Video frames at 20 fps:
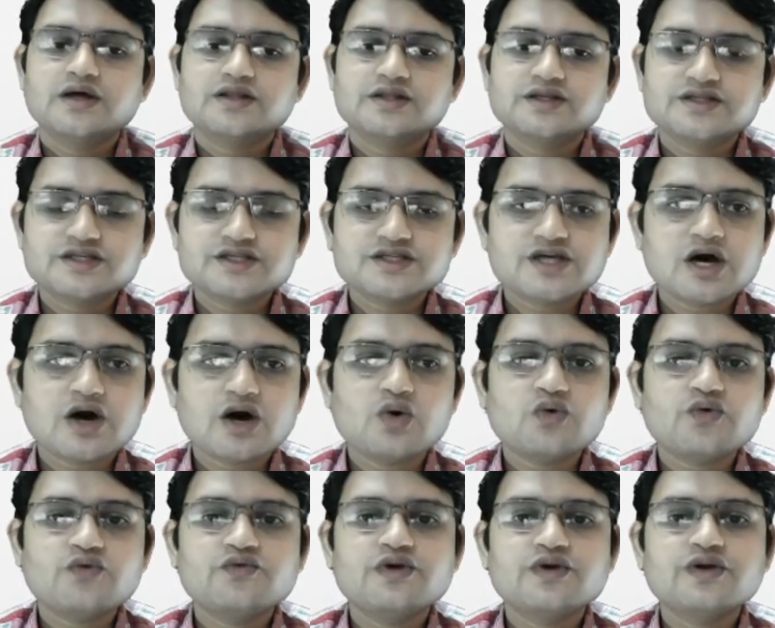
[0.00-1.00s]
This is
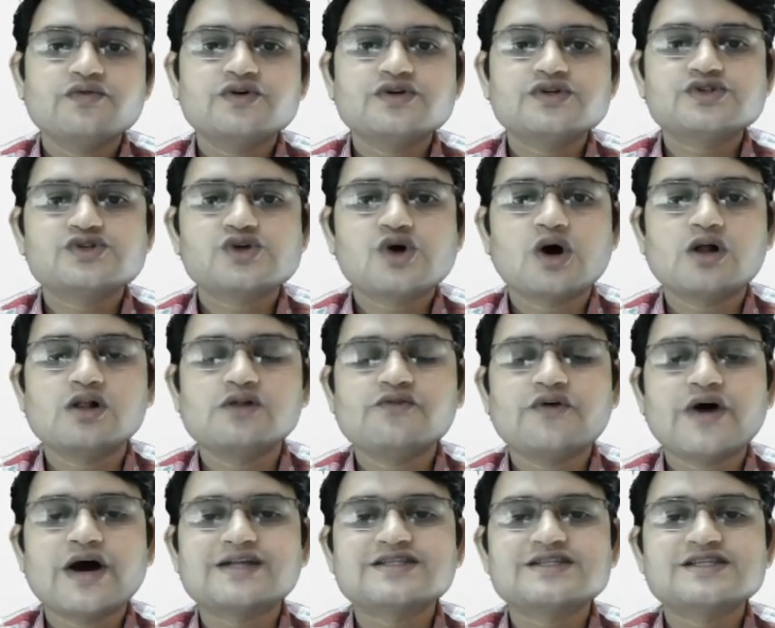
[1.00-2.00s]
how we would solve
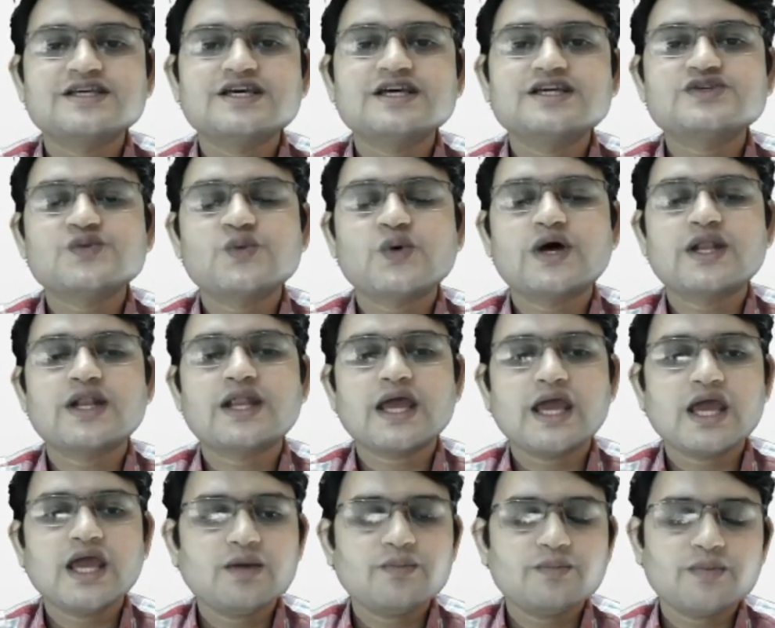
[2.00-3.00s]
our CS1
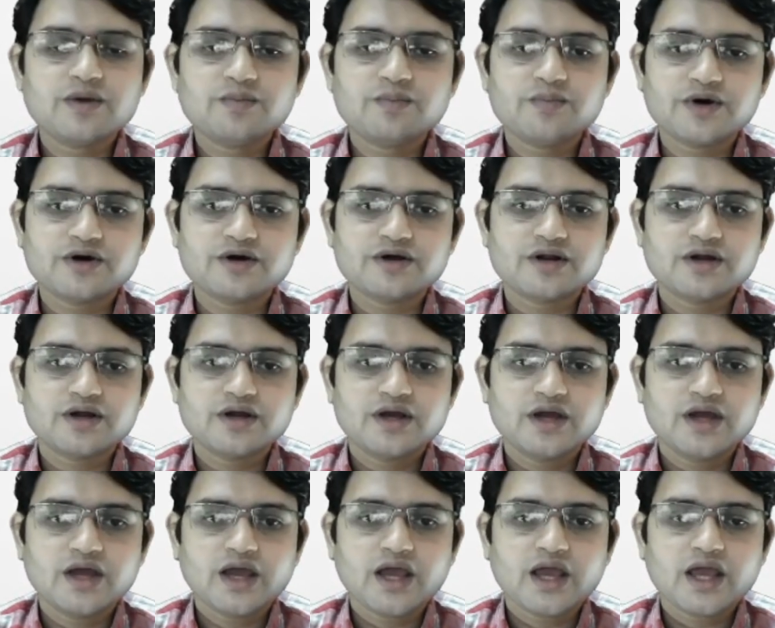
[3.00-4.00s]
A paper
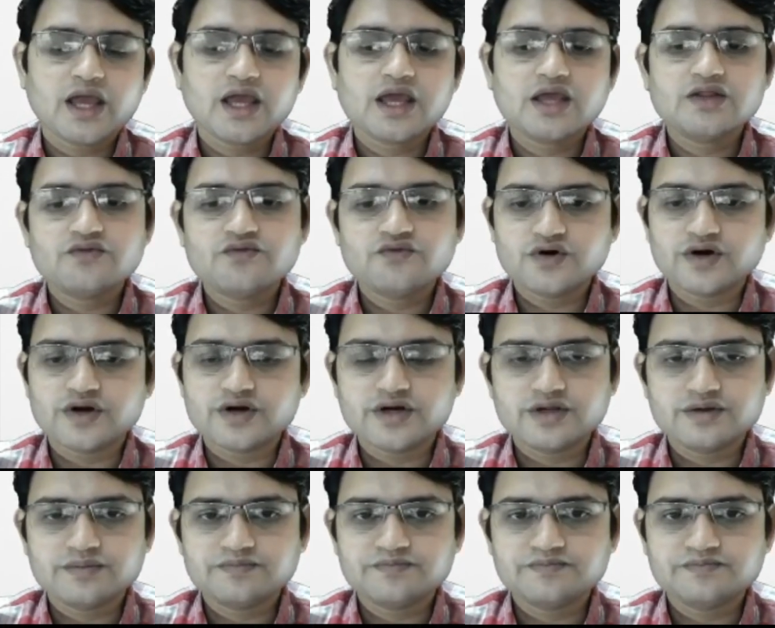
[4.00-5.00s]
in Word.